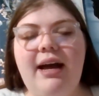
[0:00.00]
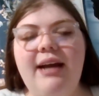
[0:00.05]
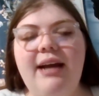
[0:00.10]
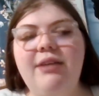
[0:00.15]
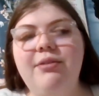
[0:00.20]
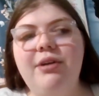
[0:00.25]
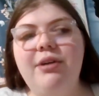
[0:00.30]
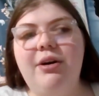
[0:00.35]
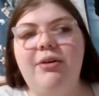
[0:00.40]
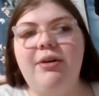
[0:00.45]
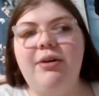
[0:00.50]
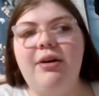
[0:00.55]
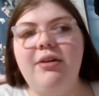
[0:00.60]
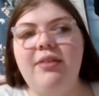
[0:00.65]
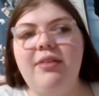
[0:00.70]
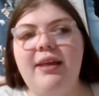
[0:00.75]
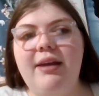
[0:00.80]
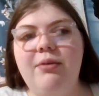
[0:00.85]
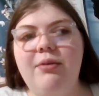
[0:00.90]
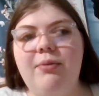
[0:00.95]
I don't know.
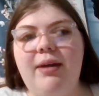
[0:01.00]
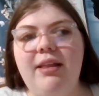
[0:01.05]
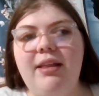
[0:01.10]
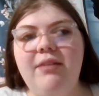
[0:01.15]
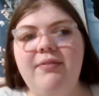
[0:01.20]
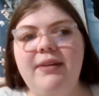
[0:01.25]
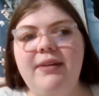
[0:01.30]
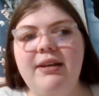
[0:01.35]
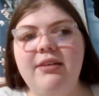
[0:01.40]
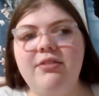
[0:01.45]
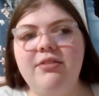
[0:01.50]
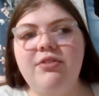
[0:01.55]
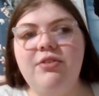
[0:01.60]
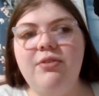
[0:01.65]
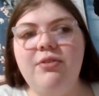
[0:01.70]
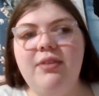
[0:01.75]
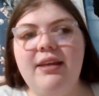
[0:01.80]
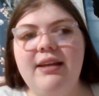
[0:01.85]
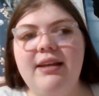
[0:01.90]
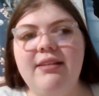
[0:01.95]
Are they relevant
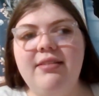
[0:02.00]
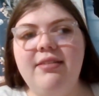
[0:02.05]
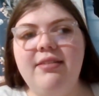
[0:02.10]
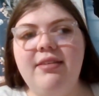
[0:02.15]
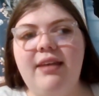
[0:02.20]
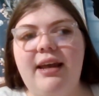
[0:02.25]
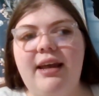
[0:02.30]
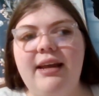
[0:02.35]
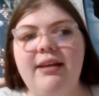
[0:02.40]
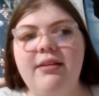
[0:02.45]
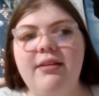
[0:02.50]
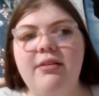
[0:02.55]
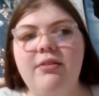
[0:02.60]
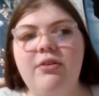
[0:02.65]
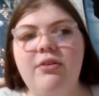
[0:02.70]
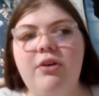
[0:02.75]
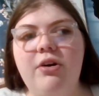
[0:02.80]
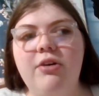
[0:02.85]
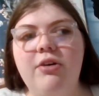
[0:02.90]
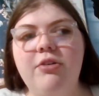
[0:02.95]
to this like
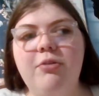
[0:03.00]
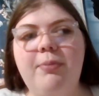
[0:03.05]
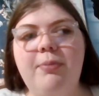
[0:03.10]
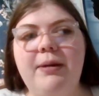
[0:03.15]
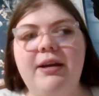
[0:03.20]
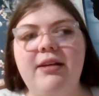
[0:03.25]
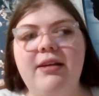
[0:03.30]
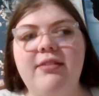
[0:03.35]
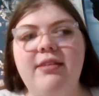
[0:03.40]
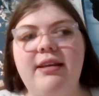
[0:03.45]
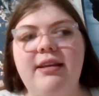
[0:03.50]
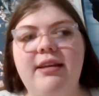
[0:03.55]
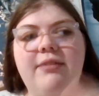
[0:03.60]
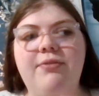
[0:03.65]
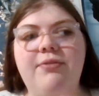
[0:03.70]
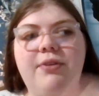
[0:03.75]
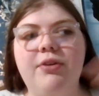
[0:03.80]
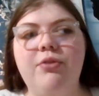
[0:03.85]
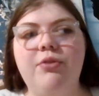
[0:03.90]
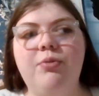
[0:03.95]
curse? Because in
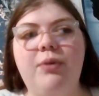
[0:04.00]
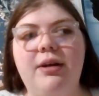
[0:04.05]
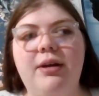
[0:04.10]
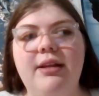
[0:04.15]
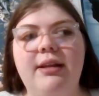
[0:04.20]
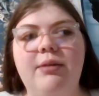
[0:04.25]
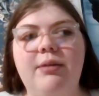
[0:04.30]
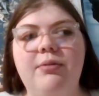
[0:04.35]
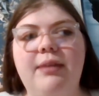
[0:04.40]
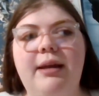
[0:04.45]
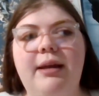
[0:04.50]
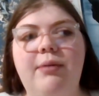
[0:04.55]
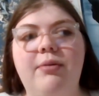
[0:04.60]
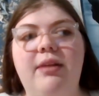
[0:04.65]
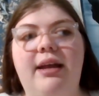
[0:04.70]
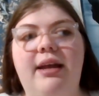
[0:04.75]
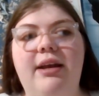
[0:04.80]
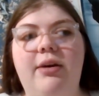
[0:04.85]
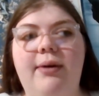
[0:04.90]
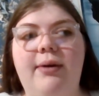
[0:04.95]
the first one, they
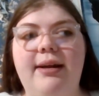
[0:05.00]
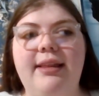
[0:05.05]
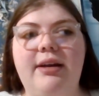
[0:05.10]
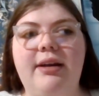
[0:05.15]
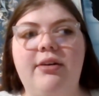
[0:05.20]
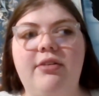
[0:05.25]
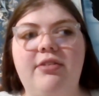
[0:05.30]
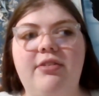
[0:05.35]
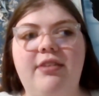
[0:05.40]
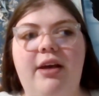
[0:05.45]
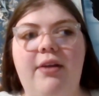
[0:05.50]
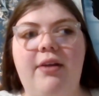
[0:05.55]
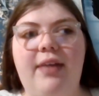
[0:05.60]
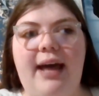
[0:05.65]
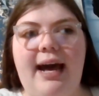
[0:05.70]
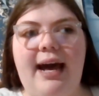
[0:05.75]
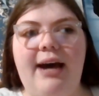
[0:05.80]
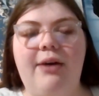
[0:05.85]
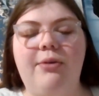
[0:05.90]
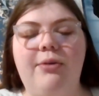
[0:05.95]
were like going there to sell
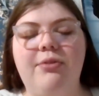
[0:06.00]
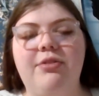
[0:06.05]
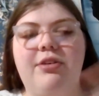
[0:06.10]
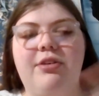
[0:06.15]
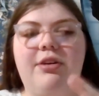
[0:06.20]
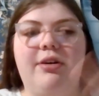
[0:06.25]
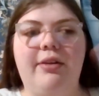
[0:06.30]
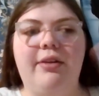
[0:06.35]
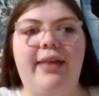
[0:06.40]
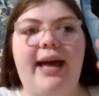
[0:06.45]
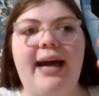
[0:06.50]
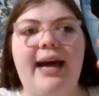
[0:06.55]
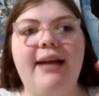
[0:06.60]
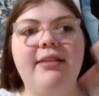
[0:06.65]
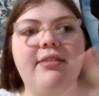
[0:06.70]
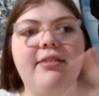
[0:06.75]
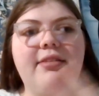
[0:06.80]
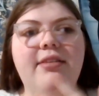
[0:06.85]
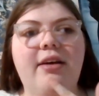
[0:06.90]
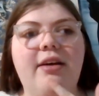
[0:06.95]
the house and all
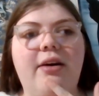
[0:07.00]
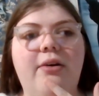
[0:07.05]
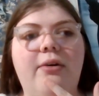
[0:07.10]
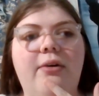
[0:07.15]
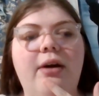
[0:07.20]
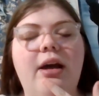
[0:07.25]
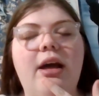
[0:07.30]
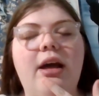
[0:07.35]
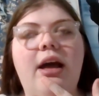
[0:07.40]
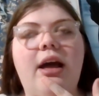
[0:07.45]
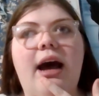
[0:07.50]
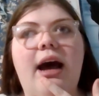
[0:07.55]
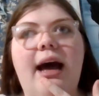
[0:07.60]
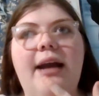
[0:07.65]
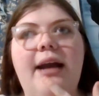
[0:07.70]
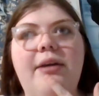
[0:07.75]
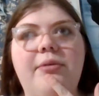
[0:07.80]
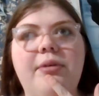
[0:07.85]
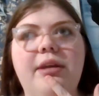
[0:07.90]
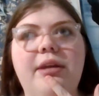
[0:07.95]
that. So
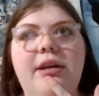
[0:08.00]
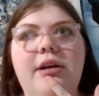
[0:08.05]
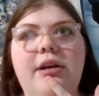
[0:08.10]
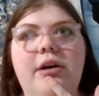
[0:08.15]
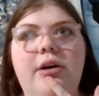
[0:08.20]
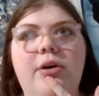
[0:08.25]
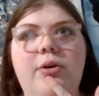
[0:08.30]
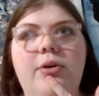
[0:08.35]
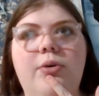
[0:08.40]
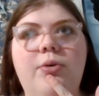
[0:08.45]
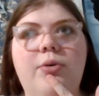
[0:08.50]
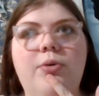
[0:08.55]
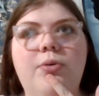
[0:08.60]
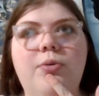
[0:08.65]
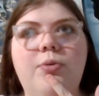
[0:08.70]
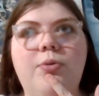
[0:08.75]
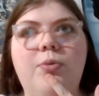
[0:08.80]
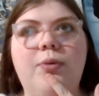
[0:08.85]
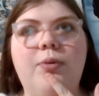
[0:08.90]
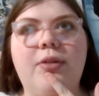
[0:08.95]
I don't really know
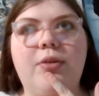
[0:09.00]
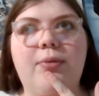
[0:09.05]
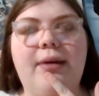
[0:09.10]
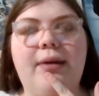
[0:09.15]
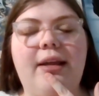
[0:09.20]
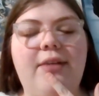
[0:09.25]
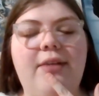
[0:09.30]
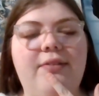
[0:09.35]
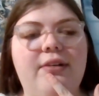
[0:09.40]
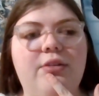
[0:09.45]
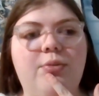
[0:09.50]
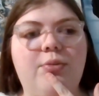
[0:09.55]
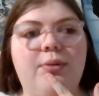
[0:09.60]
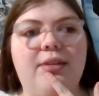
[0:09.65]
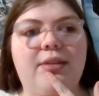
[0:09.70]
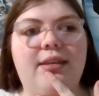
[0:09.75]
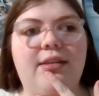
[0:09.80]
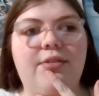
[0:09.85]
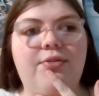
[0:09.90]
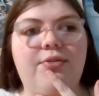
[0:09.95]
what the relevance
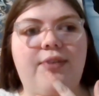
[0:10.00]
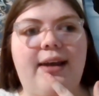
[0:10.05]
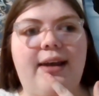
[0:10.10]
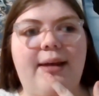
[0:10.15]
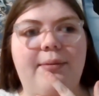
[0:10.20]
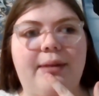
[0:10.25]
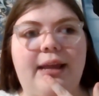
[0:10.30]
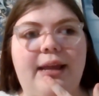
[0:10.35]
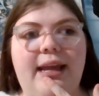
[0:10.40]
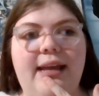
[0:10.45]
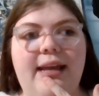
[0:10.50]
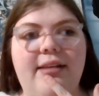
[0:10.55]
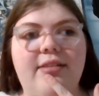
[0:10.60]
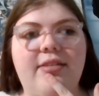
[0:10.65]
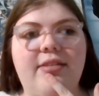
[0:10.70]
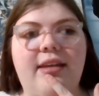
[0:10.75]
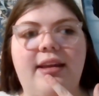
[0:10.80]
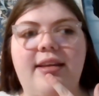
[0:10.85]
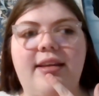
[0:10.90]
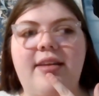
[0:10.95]
with this family
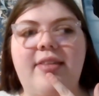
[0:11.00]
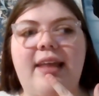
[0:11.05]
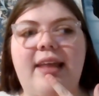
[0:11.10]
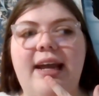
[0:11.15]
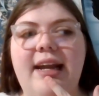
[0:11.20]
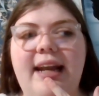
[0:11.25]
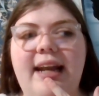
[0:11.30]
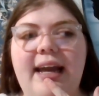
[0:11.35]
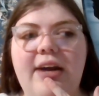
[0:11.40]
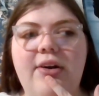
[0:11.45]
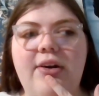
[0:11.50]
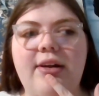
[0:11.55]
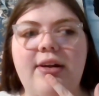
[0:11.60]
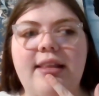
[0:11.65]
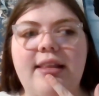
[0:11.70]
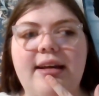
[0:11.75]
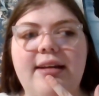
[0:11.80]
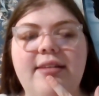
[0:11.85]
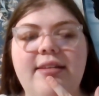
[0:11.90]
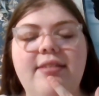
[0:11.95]
is. Like, did they
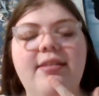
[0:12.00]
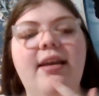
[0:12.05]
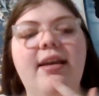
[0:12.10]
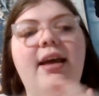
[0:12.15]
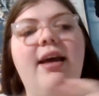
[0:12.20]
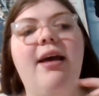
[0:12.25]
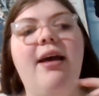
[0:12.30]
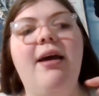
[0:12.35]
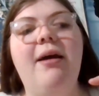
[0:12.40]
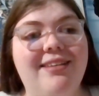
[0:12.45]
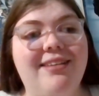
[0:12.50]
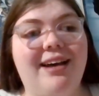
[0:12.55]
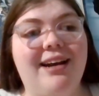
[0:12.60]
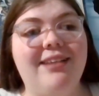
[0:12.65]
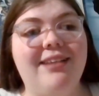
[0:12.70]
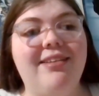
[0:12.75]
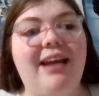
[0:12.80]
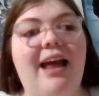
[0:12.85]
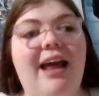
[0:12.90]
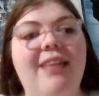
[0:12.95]
inherit this? This,
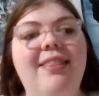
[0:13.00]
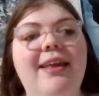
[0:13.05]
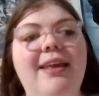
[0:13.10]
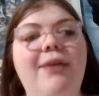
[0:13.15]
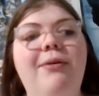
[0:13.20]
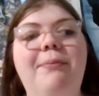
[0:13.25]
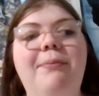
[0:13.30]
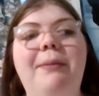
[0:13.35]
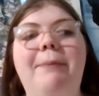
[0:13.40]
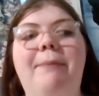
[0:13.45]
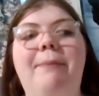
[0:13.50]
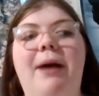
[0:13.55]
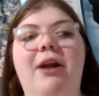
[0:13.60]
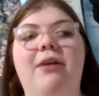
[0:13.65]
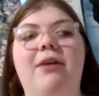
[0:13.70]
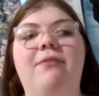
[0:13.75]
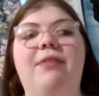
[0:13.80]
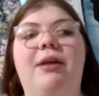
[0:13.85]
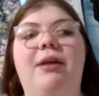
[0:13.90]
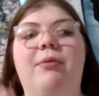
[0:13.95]
honestly, I think it would be
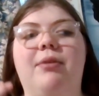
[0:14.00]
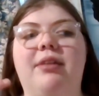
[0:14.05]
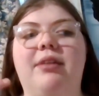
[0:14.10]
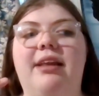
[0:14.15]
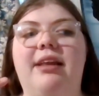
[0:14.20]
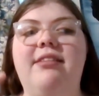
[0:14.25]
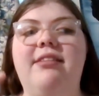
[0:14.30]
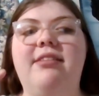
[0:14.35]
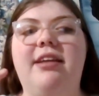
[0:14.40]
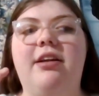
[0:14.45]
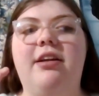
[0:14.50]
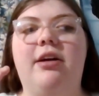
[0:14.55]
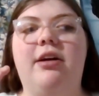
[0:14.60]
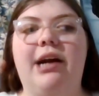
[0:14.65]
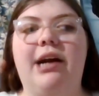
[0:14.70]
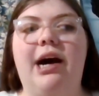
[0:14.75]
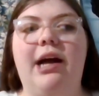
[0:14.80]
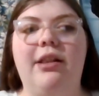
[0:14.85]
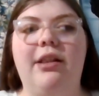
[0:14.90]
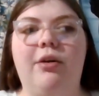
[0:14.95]
better if they released it
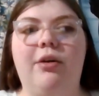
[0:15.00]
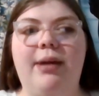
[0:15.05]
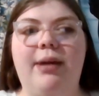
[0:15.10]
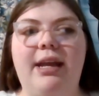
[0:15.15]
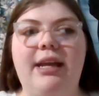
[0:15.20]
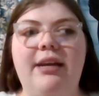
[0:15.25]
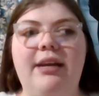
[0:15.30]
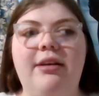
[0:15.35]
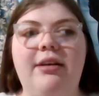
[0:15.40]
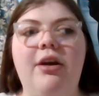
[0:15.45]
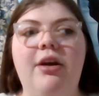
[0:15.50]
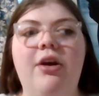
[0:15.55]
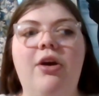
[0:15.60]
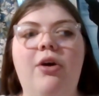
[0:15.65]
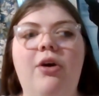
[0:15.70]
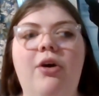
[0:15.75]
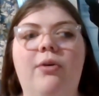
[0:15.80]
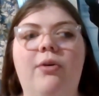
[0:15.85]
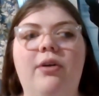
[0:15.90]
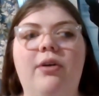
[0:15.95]
on Halloween
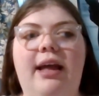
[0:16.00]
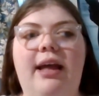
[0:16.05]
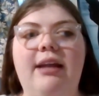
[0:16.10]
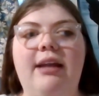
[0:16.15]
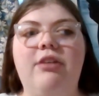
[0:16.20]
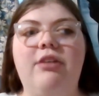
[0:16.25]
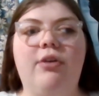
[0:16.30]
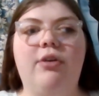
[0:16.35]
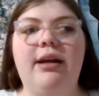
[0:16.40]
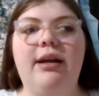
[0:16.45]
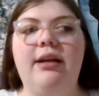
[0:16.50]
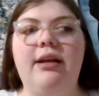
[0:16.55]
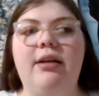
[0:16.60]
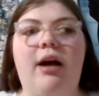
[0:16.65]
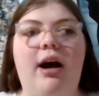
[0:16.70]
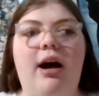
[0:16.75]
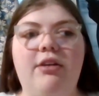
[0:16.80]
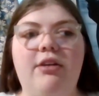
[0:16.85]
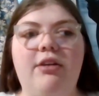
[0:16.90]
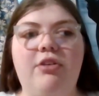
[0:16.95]
or like during
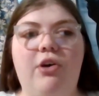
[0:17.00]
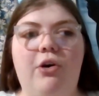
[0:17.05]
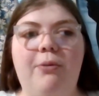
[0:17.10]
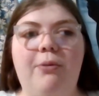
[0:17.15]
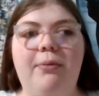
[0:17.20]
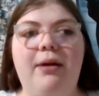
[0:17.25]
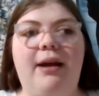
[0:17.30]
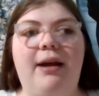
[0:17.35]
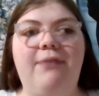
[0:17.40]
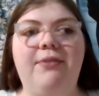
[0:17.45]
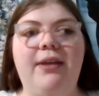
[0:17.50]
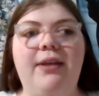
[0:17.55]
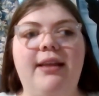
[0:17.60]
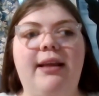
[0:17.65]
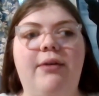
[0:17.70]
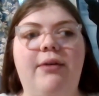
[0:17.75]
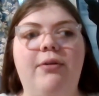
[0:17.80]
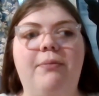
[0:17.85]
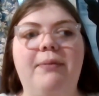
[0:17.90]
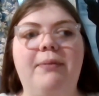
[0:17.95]
October. I feel like
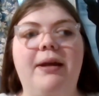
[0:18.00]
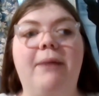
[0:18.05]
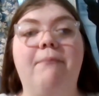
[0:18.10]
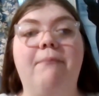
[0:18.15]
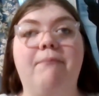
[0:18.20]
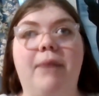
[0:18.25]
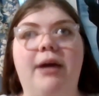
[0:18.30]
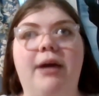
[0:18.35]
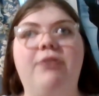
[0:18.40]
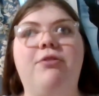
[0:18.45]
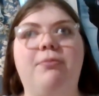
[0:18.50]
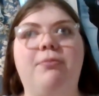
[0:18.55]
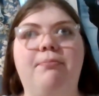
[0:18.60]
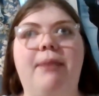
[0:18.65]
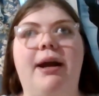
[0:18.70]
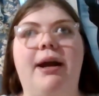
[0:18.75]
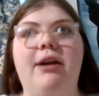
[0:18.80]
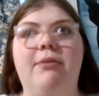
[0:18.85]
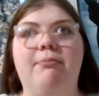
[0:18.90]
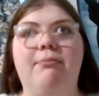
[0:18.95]
that would be a much
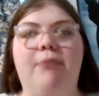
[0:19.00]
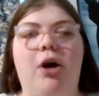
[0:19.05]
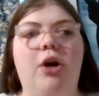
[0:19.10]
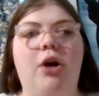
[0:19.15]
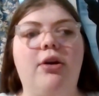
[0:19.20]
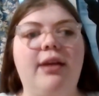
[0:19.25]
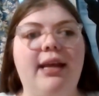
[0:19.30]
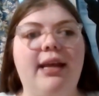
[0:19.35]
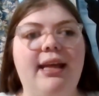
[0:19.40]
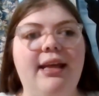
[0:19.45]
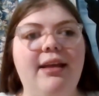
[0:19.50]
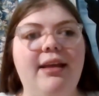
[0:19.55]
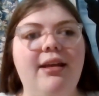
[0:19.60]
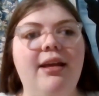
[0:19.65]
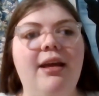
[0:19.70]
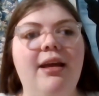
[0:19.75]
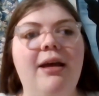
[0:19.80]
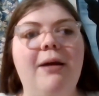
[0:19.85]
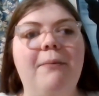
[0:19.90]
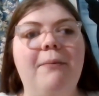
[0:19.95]
better market.
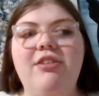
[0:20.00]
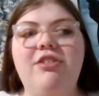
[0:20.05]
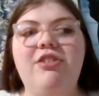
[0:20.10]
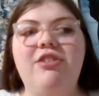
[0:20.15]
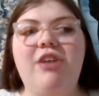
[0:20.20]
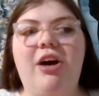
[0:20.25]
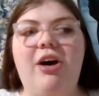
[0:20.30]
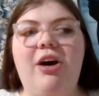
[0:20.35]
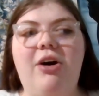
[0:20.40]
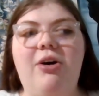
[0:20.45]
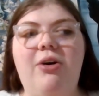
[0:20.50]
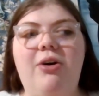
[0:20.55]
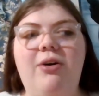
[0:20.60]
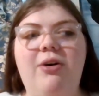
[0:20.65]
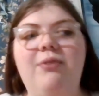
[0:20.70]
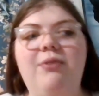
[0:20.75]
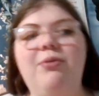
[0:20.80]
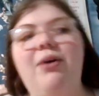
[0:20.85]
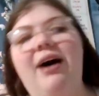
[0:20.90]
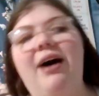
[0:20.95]

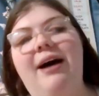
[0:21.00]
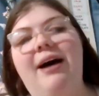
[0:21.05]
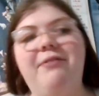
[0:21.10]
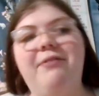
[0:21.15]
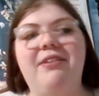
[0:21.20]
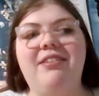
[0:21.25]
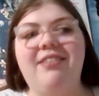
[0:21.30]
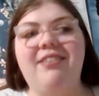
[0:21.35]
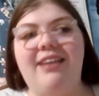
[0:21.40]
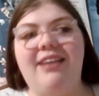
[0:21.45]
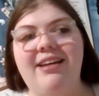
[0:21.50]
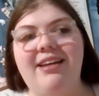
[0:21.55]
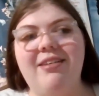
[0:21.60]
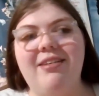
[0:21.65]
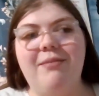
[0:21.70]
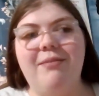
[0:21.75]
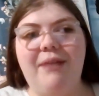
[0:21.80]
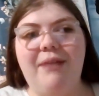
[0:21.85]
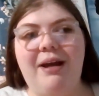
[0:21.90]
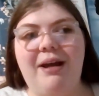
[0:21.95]
So we'll have to see,
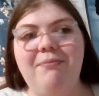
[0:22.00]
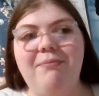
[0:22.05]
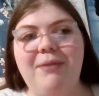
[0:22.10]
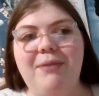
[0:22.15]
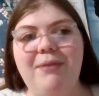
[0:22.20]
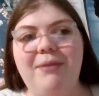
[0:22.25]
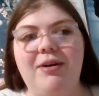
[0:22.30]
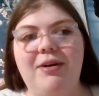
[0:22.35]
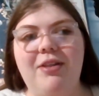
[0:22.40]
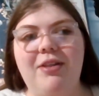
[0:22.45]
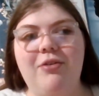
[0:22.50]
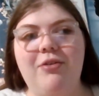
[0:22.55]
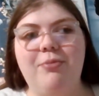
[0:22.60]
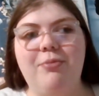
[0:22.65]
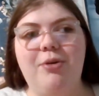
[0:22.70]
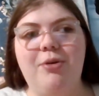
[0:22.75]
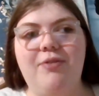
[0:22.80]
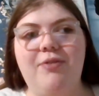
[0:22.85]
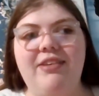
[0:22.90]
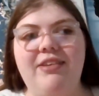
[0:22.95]
because it might be one of
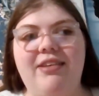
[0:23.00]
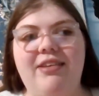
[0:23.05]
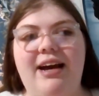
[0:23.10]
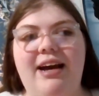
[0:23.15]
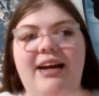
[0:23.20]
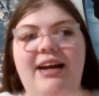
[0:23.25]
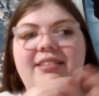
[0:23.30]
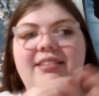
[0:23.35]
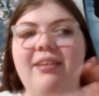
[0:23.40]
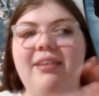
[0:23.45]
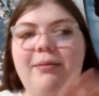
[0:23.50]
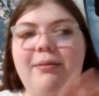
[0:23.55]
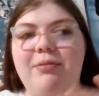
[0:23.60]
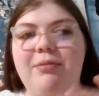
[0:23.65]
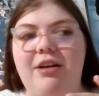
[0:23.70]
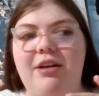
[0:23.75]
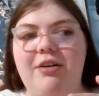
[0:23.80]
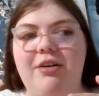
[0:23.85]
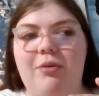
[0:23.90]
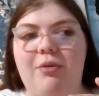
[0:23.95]
those movies that kind of
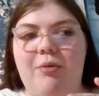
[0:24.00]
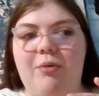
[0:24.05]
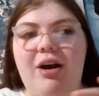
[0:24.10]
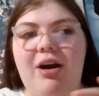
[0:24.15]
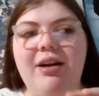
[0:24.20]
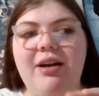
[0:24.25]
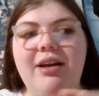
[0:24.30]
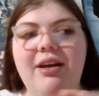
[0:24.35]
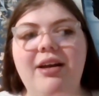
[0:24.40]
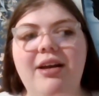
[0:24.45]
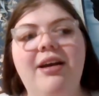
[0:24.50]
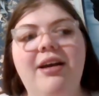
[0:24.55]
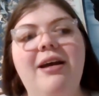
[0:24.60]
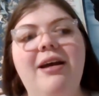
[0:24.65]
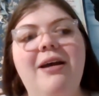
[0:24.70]
slips under the rug.